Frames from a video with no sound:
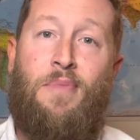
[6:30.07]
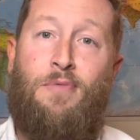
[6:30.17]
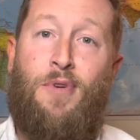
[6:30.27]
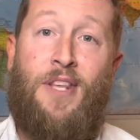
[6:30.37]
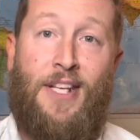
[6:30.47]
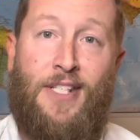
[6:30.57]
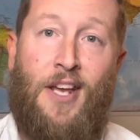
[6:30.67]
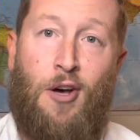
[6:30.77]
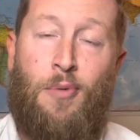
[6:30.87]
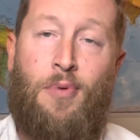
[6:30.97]
with his
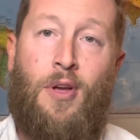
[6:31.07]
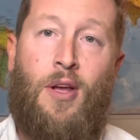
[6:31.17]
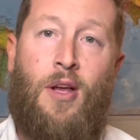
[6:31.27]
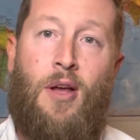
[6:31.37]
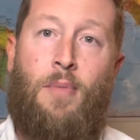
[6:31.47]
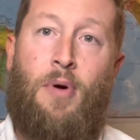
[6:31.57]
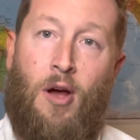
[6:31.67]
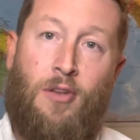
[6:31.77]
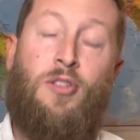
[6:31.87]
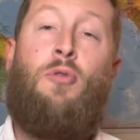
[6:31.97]
help, but
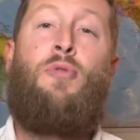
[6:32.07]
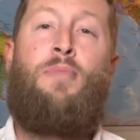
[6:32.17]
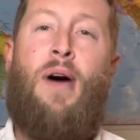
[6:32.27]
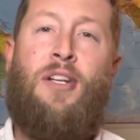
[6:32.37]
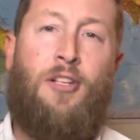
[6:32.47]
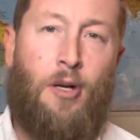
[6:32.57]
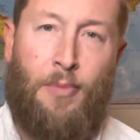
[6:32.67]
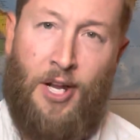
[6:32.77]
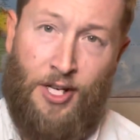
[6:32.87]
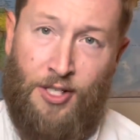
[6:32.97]
also with my
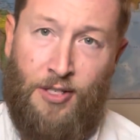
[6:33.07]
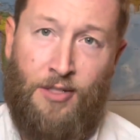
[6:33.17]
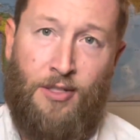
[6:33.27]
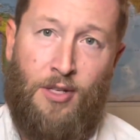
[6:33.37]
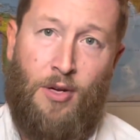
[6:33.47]
determination,